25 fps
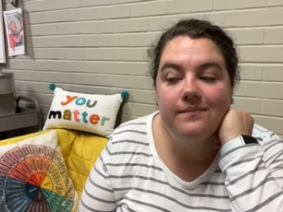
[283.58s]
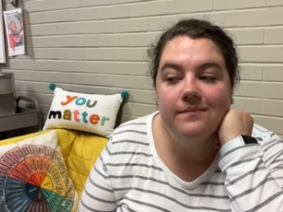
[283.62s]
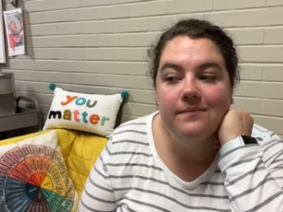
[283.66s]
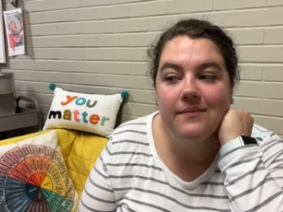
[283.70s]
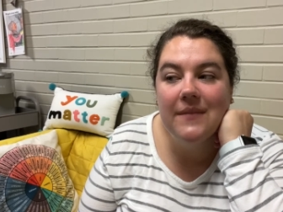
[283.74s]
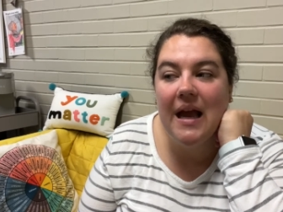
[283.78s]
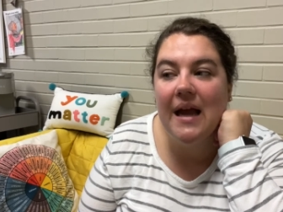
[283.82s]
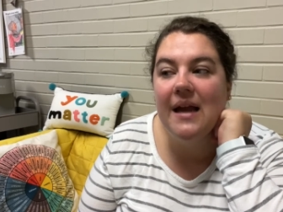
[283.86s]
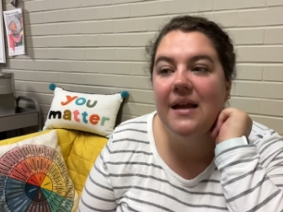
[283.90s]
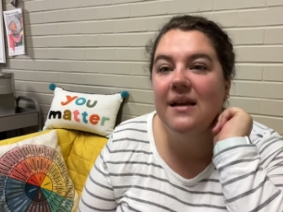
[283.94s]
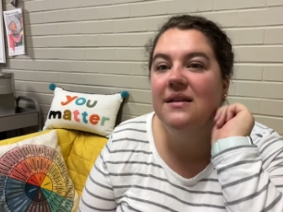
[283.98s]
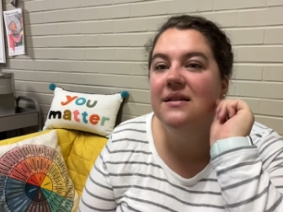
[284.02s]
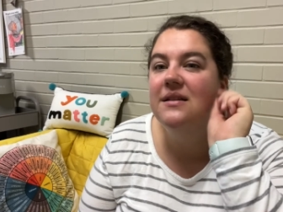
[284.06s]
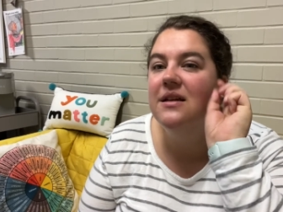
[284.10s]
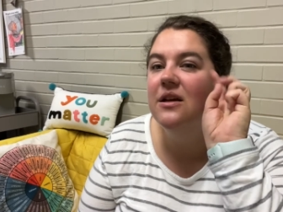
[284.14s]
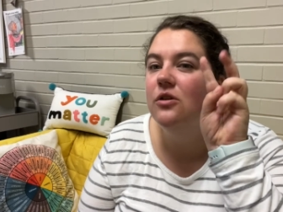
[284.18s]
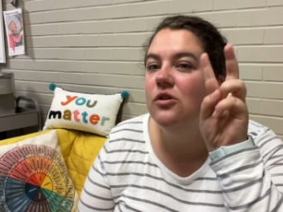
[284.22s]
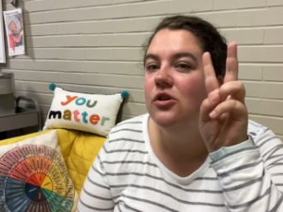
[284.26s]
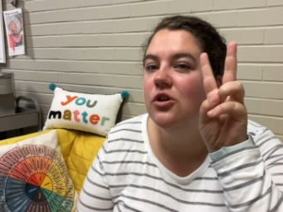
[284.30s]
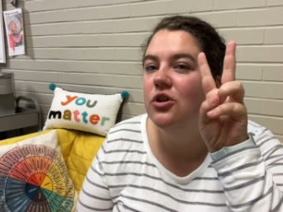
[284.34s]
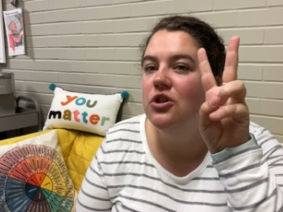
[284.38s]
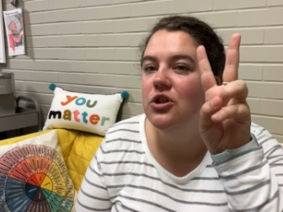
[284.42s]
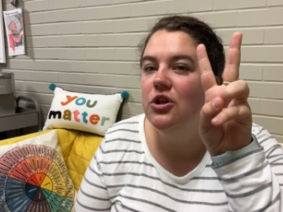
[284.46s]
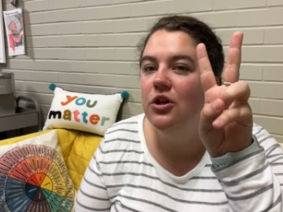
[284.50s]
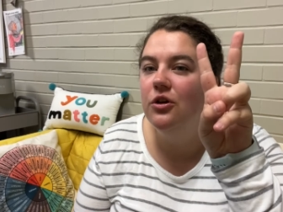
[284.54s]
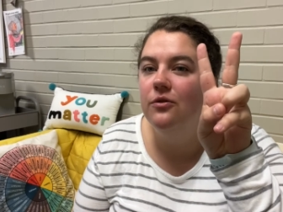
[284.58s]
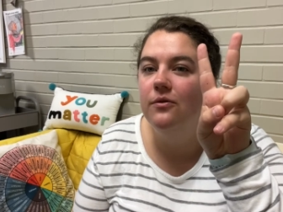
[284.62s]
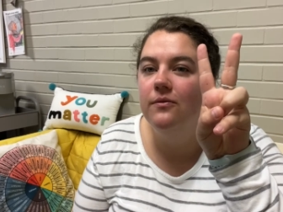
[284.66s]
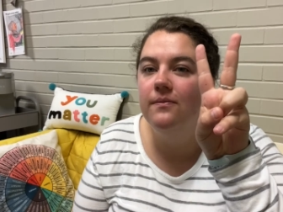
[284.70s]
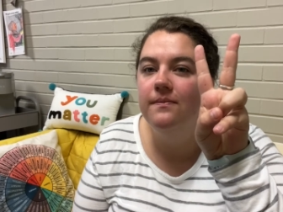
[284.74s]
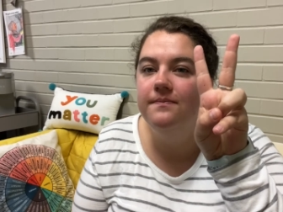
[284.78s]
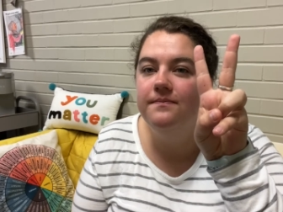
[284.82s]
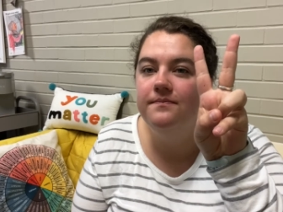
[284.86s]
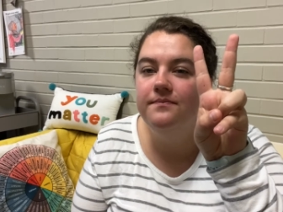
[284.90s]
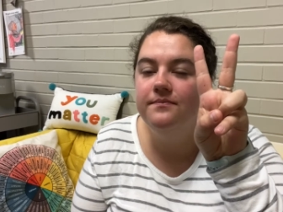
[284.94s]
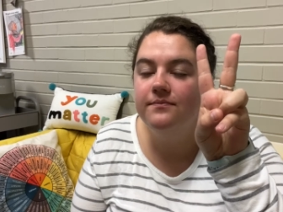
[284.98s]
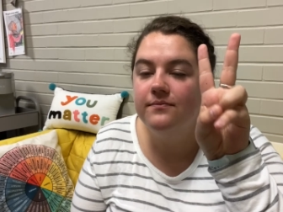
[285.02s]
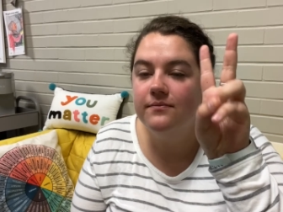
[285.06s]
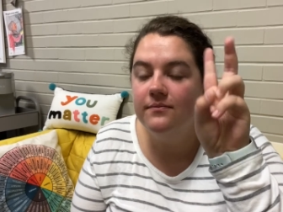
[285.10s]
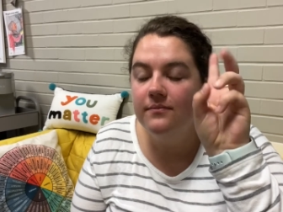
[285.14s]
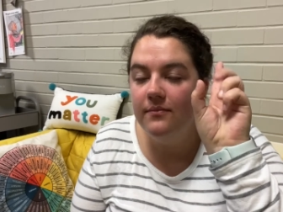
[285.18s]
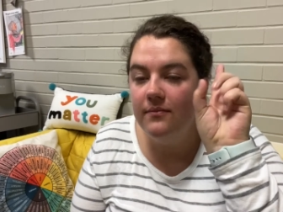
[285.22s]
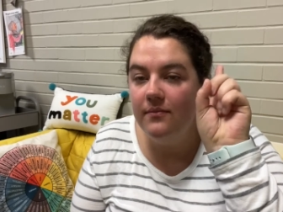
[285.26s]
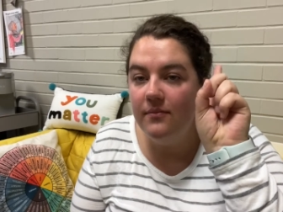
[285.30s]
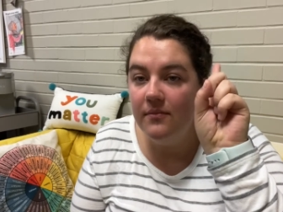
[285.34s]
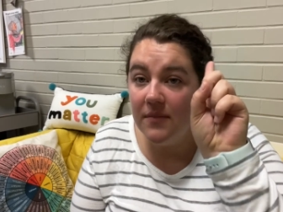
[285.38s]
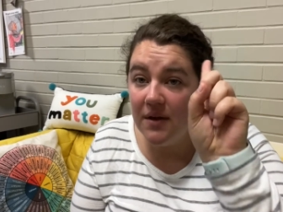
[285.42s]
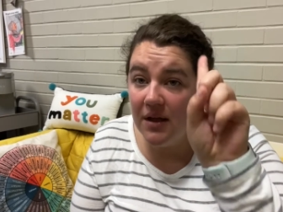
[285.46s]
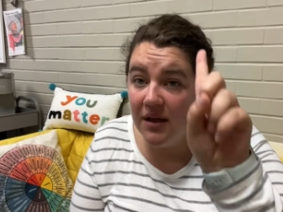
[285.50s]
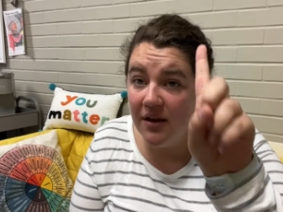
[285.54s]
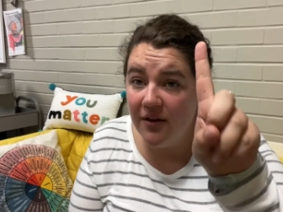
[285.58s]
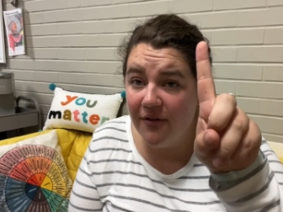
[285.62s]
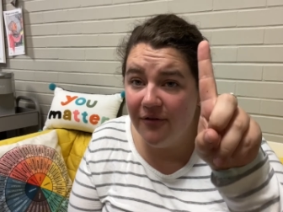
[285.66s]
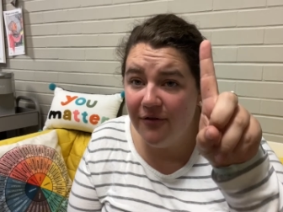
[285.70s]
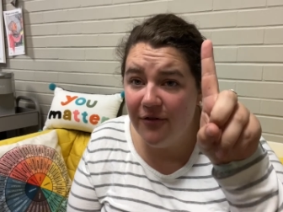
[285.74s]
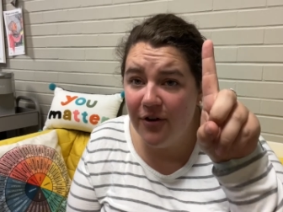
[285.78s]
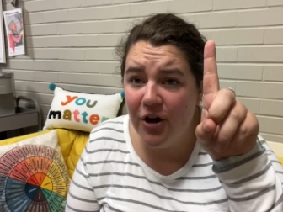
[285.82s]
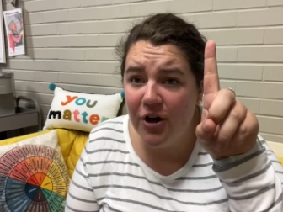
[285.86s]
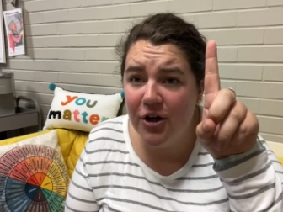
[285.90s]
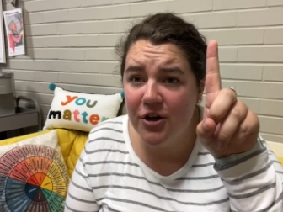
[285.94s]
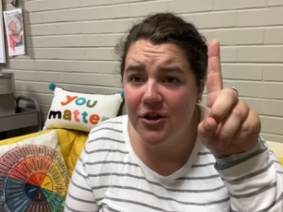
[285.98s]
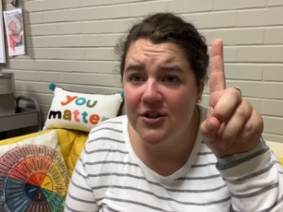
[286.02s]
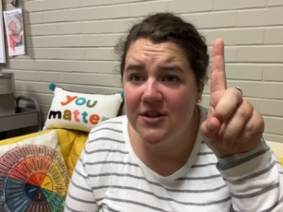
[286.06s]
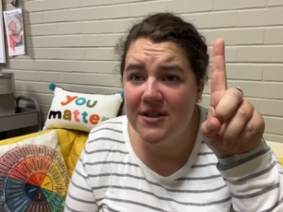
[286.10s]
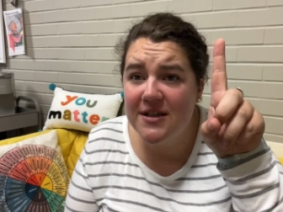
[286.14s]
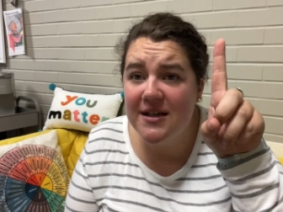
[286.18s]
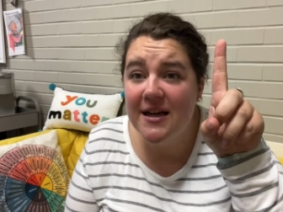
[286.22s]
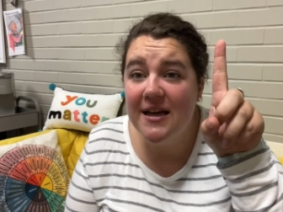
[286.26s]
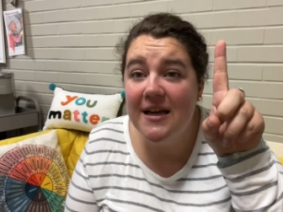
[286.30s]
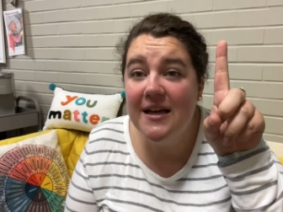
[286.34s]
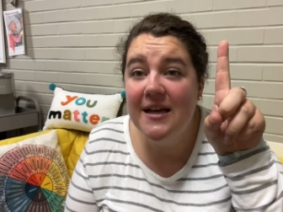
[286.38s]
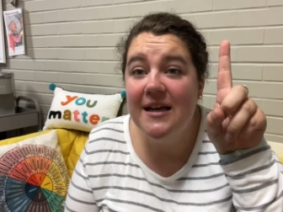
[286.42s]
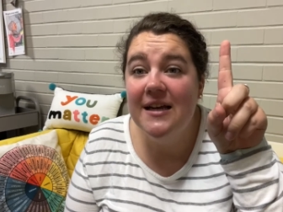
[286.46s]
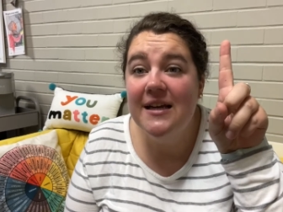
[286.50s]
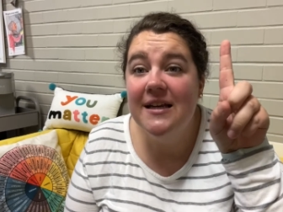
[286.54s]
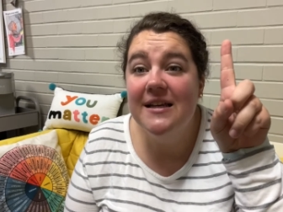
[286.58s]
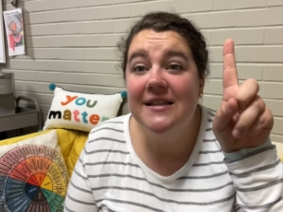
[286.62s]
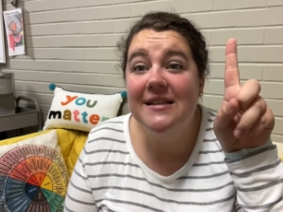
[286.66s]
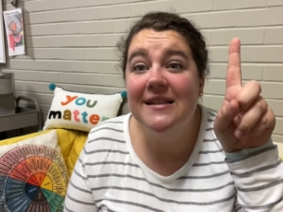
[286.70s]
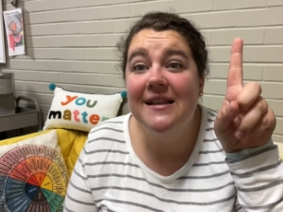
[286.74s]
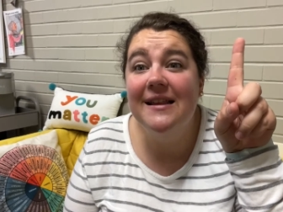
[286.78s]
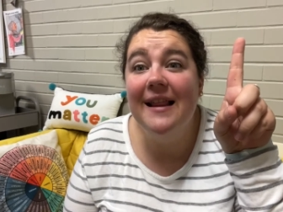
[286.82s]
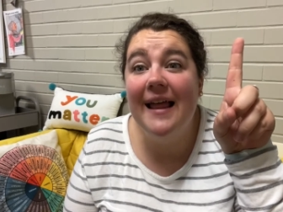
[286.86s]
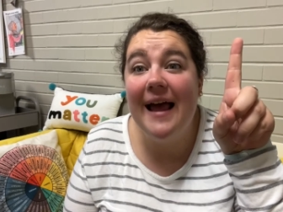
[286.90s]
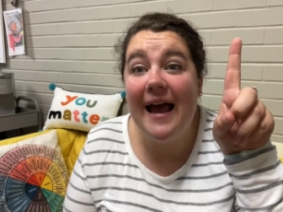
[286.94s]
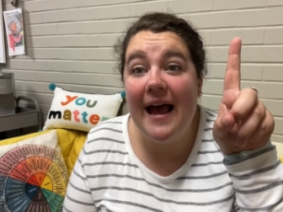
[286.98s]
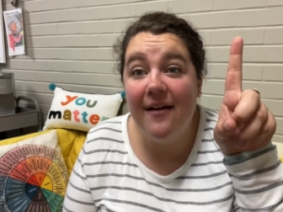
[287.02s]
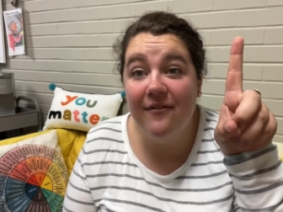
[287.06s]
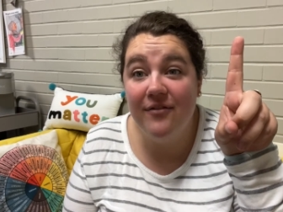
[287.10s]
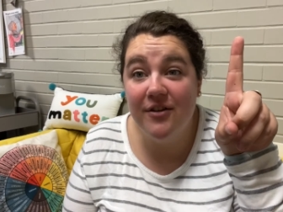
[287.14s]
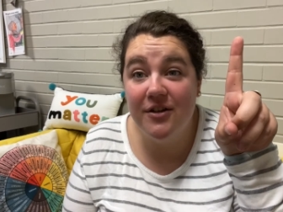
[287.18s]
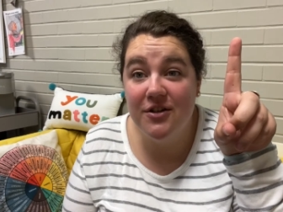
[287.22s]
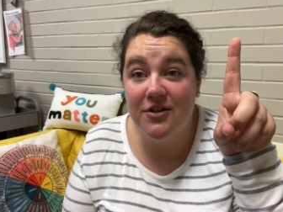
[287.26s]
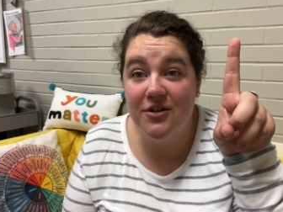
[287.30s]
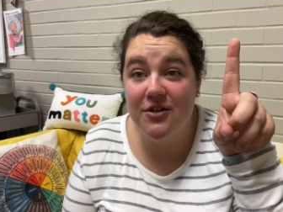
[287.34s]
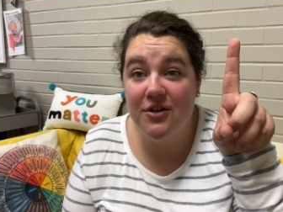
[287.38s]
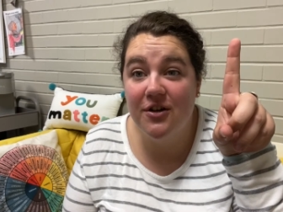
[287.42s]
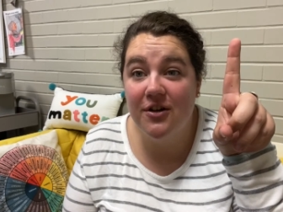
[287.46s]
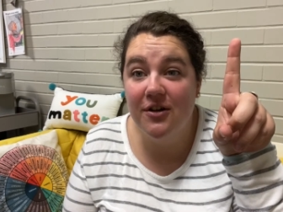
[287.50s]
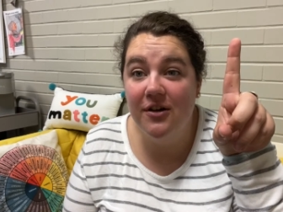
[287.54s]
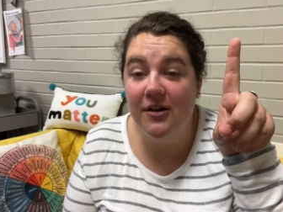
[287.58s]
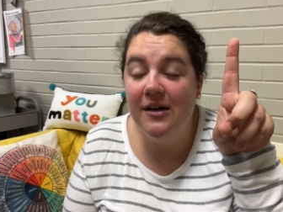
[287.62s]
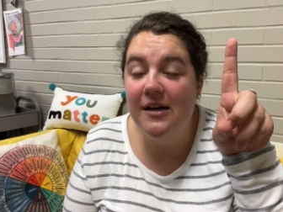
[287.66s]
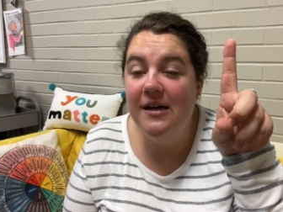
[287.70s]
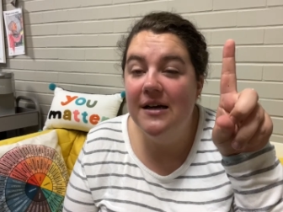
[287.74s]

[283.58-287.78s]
I can tell you two. The first is lavender.